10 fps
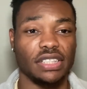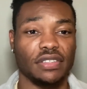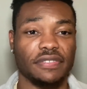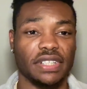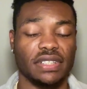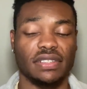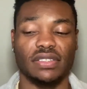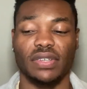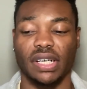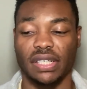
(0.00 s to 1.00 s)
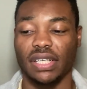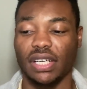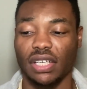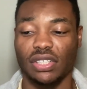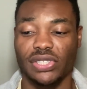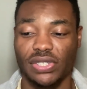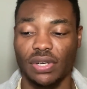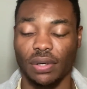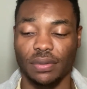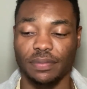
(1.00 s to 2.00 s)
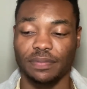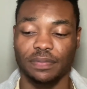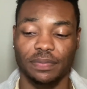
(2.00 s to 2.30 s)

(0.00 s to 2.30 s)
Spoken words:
of things, right? So